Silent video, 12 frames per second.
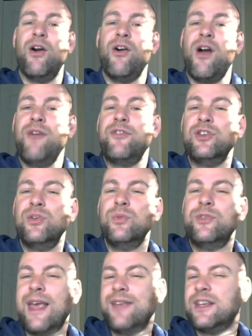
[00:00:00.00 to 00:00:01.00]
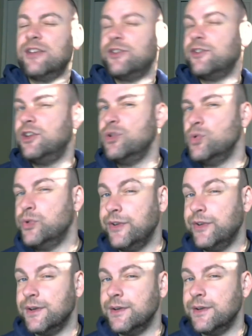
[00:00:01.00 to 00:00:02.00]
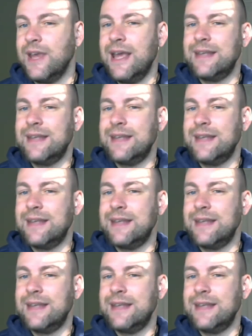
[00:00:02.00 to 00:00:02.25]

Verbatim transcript: are often used as excuses